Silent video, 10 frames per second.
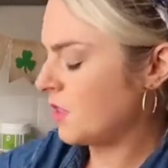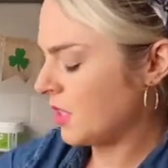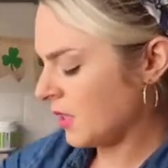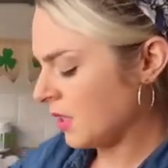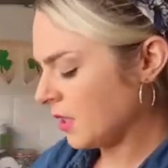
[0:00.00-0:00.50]

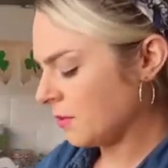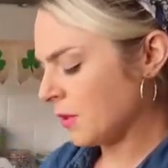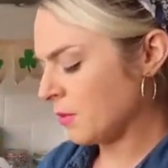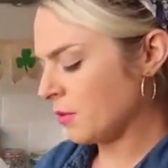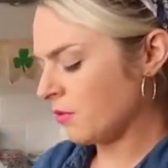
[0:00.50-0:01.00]
So a little
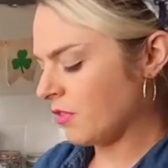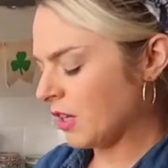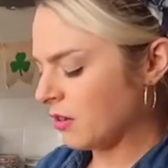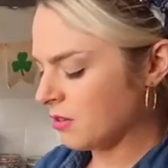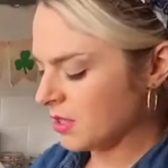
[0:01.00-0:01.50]
bit more
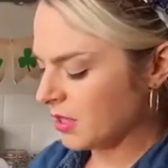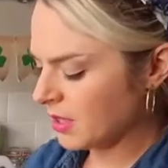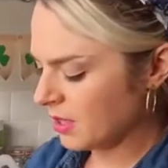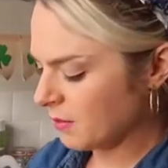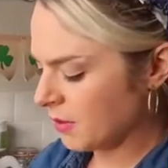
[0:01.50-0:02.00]
flour
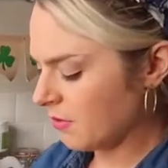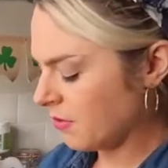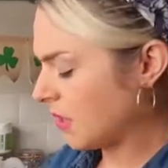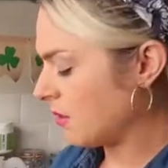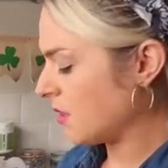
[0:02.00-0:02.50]
underneath and a bit of
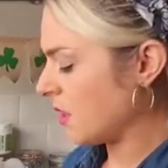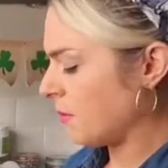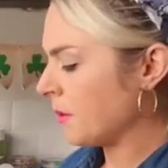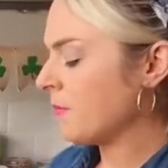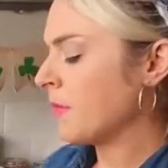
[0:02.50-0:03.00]
flour on
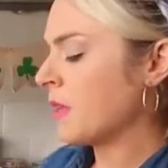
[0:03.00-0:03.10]
top.